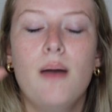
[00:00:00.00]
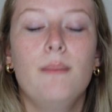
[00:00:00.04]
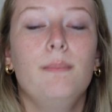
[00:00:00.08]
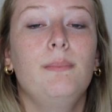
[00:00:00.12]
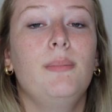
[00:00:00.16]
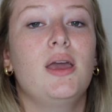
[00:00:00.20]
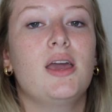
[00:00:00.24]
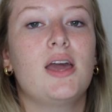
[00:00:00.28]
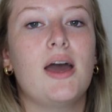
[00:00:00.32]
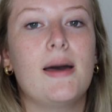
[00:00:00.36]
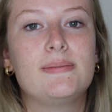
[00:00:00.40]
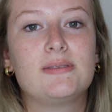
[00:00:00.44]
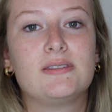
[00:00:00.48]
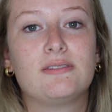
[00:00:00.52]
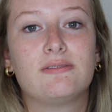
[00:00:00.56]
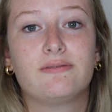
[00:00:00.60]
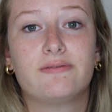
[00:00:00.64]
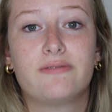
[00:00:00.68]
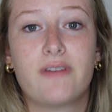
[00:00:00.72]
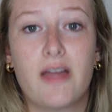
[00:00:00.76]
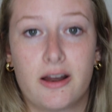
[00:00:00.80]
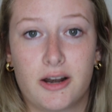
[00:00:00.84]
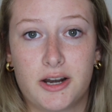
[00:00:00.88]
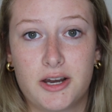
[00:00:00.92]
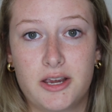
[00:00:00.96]
Makeup's
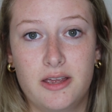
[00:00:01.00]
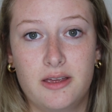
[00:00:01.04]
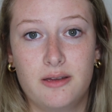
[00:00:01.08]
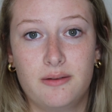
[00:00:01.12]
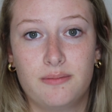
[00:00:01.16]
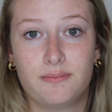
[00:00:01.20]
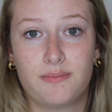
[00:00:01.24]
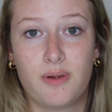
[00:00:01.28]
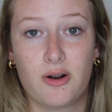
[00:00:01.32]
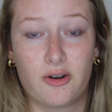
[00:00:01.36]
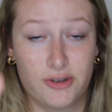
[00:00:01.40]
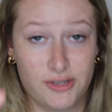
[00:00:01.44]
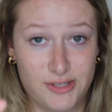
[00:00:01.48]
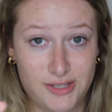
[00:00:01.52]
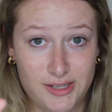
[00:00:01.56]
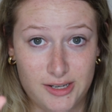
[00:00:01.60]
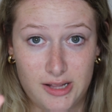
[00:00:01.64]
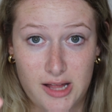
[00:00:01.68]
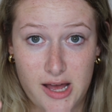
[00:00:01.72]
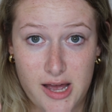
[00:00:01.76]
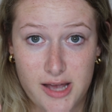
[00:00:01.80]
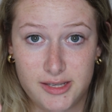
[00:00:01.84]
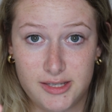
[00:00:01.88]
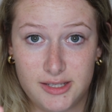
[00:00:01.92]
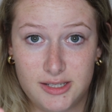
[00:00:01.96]
very
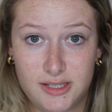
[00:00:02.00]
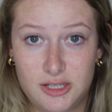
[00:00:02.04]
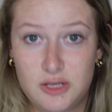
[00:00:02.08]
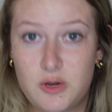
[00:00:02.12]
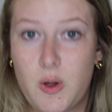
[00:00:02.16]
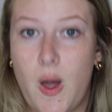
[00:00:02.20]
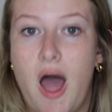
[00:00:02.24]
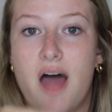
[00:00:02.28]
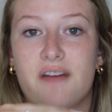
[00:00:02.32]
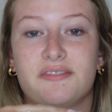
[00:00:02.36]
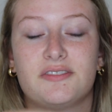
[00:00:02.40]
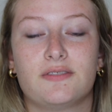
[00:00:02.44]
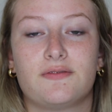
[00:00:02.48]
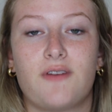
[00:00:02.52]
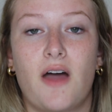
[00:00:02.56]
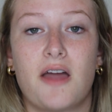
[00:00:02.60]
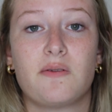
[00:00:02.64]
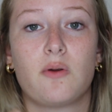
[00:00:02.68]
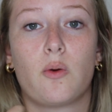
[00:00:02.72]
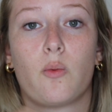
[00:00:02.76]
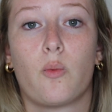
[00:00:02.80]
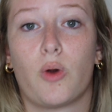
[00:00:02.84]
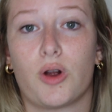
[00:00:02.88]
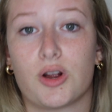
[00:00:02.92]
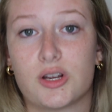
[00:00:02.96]
personalized. You have to find
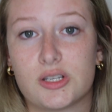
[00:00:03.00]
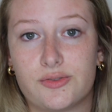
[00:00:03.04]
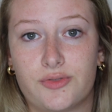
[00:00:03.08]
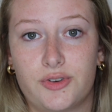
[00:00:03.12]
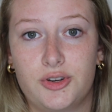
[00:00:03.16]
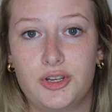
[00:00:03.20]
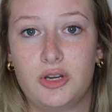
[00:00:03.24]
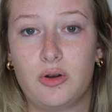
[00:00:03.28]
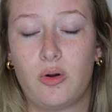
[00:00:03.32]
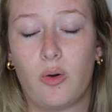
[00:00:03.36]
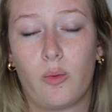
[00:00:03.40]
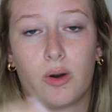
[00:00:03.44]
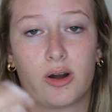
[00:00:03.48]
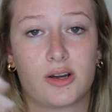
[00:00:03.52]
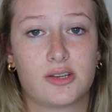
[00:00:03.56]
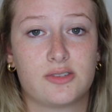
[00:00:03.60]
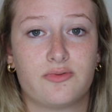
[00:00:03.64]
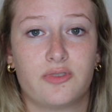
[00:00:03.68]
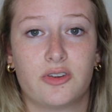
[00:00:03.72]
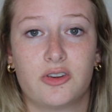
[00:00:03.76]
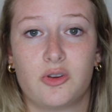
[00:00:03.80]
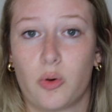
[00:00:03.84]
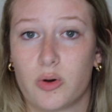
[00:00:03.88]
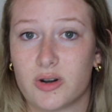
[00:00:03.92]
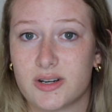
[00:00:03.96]
what works for you, what works
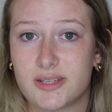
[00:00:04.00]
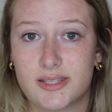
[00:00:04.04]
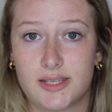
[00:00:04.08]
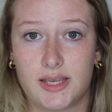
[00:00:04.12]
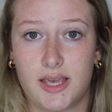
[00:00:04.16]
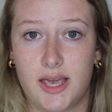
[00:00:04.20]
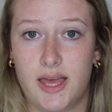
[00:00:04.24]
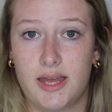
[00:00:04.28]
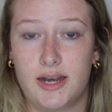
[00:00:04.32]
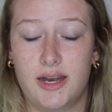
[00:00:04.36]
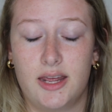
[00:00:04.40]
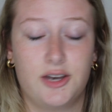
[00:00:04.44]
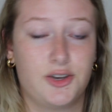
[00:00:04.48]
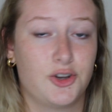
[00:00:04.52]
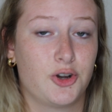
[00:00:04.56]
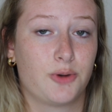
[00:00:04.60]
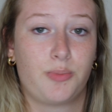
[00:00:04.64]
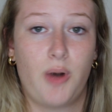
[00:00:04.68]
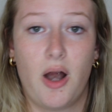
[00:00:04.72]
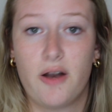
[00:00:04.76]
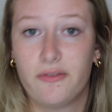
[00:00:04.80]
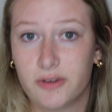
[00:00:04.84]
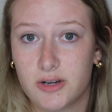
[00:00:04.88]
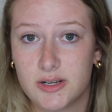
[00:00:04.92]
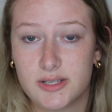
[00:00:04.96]
for your skin and your
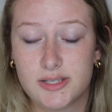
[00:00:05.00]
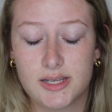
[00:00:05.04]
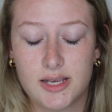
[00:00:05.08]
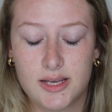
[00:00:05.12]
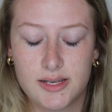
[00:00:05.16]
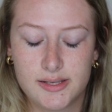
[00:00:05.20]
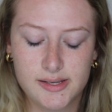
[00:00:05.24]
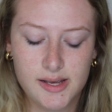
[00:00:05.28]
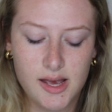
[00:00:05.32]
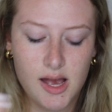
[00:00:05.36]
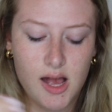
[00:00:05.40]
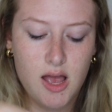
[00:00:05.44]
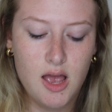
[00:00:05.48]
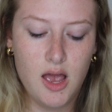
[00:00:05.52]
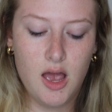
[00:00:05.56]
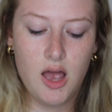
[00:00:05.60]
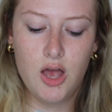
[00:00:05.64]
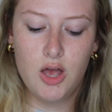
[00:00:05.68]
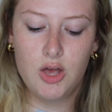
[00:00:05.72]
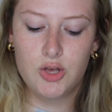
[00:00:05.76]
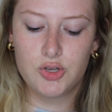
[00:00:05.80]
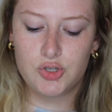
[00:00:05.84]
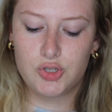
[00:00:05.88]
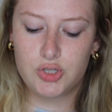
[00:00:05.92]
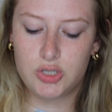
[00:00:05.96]
preferences.
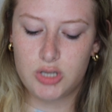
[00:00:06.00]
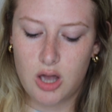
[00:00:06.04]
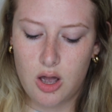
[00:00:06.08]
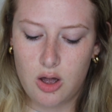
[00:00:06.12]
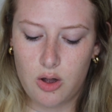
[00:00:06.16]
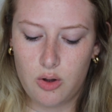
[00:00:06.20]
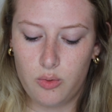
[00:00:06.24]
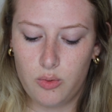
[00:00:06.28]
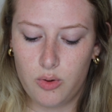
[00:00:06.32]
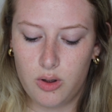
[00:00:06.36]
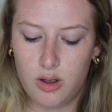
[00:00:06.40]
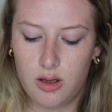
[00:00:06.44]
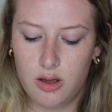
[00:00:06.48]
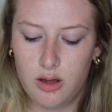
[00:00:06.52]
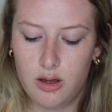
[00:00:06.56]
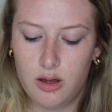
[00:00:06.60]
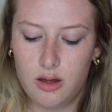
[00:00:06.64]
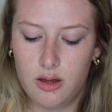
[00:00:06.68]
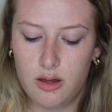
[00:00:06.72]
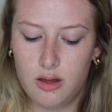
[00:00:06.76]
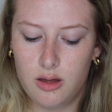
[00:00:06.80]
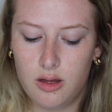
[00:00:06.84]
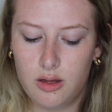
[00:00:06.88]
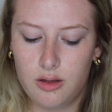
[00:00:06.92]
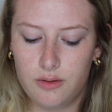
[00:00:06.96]
So
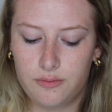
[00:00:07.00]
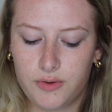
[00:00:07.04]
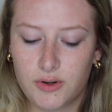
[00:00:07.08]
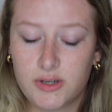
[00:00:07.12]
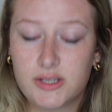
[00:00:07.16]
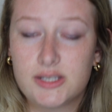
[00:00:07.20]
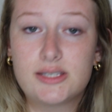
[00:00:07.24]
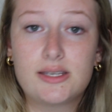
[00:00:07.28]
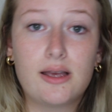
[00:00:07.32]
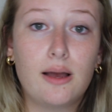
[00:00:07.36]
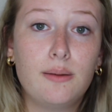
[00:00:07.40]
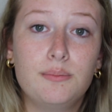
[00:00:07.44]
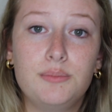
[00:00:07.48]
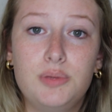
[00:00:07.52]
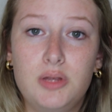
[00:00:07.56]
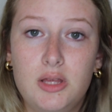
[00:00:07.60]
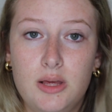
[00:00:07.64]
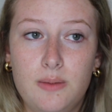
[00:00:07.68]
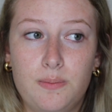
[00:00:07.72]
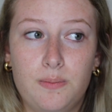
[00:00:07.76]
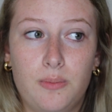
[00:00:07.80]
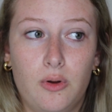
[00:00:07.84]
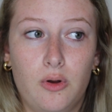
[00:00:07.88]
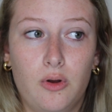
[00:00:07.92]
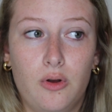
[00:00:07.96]
for some
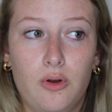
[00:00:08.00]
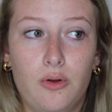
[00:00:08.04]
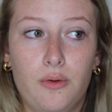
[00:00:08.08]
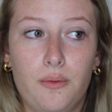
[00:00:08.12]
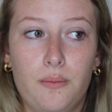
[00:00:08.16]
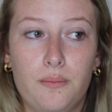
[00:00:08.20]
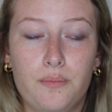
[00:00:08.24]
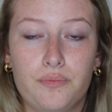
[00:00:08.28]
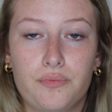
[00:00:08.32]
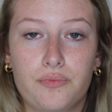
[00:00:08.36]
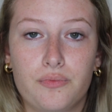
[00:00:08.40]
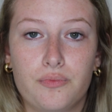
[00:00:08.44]
people,